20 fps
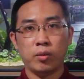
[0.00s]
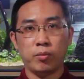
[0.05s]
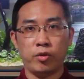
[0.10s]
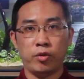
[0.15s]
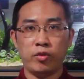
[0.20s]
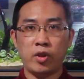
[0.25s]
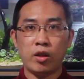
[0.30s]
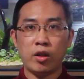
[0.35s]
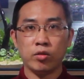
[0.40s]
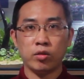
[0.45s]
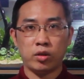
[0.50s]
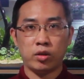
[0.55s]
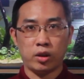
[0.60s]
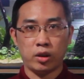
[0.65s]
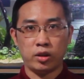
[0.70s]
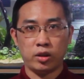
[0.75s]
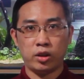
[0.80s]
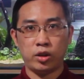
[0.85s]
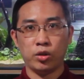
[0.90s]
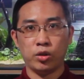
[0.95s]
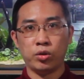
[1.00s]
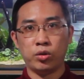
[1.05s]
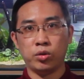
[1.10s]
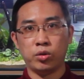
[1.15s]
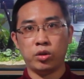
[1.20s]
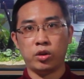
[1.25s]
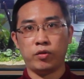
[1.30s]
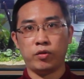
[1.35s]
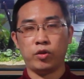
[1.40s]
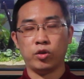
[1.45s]
Without the
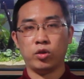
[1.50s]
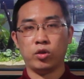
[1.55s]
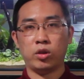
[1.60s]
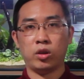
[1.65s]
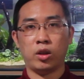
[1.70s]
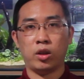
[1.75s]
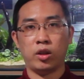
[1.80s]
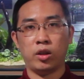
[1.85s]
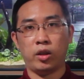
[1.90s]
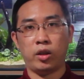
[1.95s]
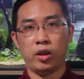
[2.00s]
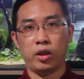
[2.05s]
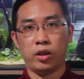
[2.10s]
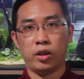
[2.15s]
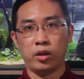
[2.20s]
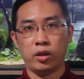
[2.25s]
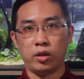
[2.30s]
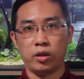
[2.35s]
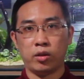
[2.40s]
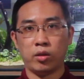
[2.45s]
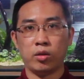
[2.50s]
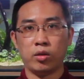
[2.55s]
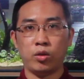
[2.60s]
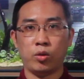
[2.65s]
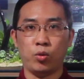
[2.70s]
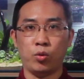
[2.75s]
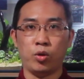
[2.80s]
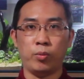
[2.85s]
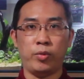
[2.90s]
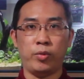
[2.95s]
CO2 diffuser, it
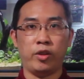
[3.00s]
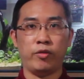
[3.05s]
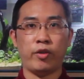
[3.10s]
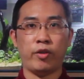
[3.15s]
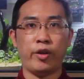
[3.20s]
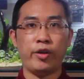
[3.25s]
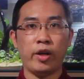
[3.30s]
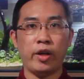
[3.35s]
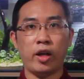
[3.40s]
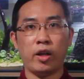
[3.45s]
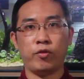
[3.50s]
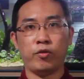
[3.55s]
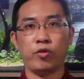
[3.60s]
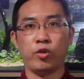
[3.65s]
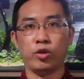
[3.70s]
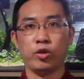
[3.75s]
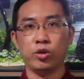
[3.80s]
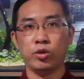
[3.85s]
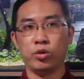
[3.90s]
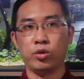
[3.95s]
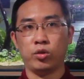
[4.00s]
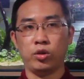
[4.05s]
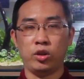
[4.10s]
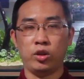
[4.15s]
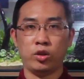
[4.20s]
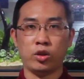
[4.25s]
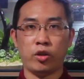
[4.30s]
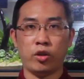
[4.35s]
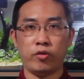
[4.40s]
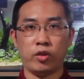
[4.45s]
will be very hard for you to
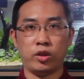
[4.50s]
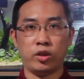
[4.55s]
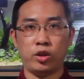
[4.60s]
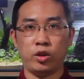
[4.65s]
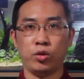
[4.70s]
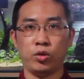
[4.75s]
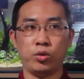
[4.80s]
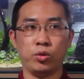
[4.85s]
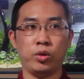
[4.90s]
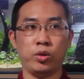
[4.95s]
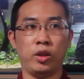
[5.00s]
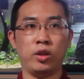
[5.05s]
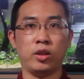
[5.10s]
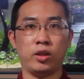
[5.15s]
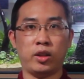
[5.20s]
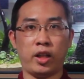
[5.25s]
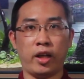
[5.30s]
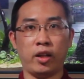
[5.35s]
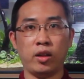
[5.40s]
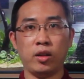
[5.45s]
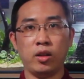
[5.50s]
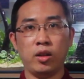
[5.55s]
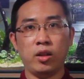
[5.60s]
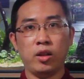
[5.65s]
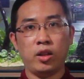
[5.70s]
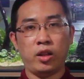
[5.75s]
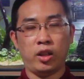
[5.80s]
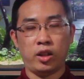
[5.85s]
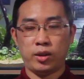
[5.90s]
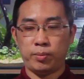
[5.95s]
dissolve the CO2 in the tank.
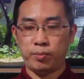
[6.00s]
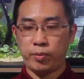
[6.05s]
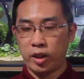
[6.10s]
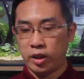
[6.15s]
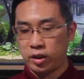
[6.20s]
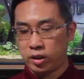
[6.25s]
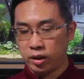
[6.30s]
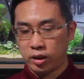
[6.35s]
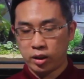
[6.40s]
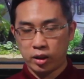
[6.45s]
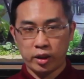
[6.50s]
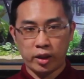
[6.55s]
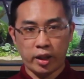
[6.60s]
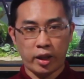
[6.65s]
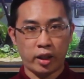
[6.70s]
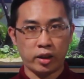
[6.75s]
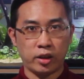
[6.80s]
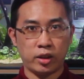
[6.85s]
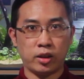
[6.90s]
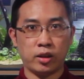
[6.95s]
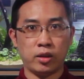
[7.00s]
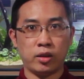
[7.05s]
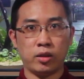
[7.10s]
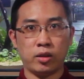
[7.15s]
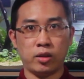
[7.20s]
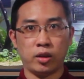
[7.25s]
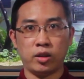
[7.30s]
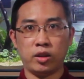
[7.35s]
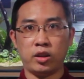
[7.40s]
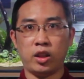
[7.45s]
It's basically
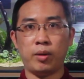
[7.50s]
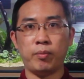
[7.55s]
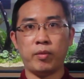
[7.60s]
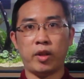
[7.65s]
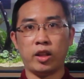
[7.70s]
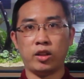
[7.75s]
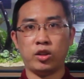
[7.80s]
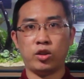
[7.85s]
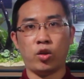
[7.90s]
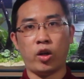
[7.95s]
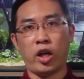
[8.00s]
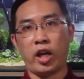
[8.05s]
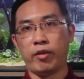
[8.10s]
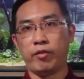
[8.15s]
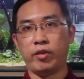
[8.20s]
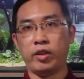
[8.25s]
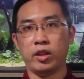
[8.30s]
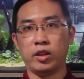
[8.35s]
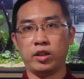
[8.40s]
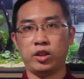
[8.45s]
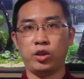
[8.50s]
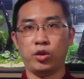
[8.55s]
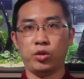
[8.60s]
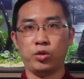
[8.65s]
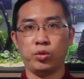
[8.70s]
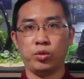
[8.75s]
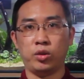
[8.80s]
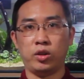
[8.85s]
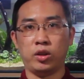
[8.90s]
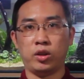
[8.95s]
the same as not having a
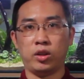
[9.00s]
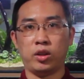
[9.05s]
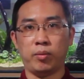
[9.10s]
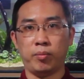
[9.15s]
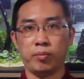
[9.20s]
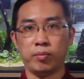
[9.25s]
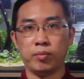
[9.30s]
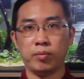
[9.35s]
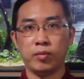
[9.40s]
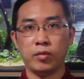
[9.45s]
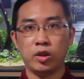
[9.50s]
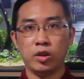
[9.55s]
CO2 system.